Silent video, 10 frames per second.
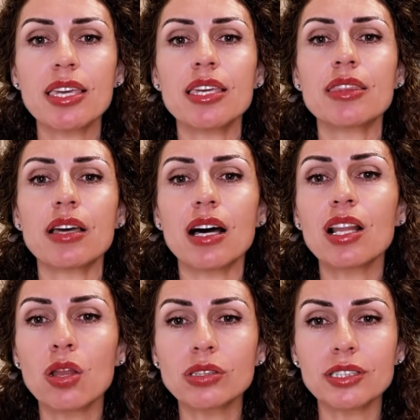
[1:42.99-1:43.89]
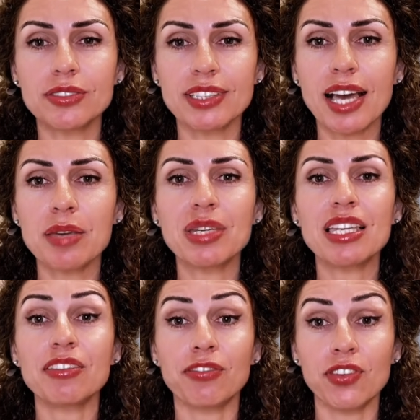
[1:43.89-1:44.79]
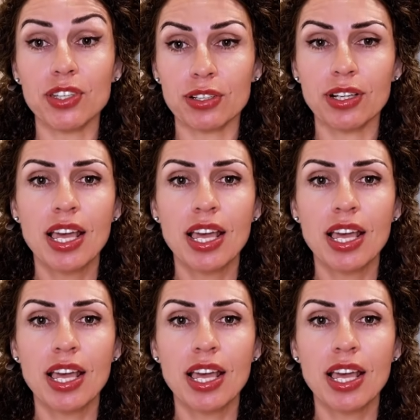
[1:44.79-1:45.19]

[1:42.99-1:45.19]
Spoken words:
in a lot of time in fear,